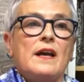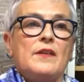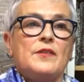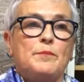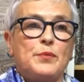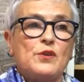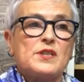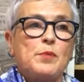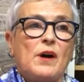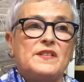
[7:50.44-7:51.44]
The
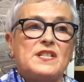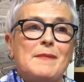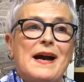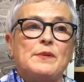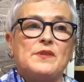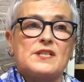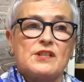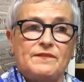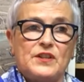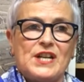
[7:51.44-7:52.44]
Booth's Poverty map and the
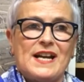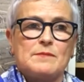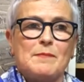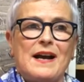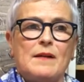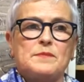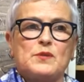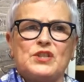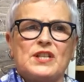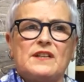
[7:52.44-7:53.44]
Suffragette maps,
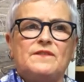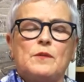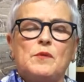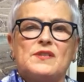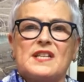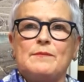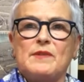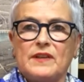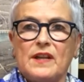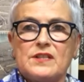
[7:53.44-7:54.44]
which I did for the Museum
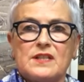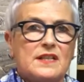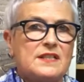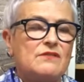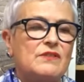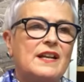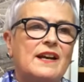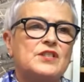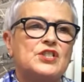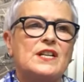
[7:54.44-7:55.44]
of London, I didn't really
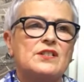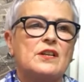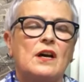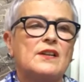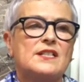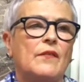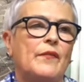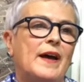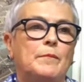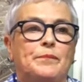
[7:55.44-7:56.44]
have to change the colours on
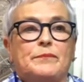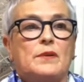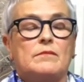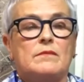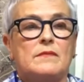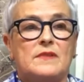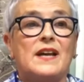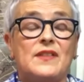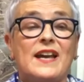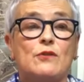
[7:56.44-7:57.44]
them, but
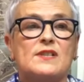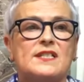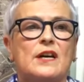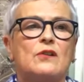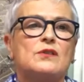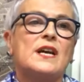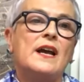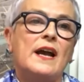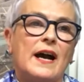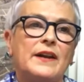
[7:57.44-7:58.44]
they all sold.
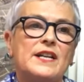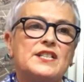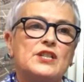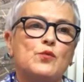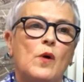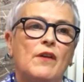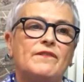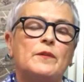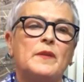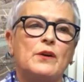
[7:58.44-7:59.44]
And I did one
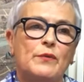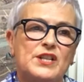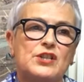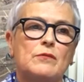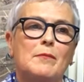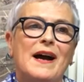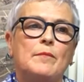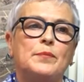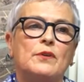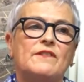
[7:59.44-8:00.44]
from the original map
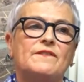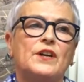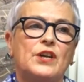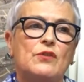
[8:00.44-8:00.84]
book for Kew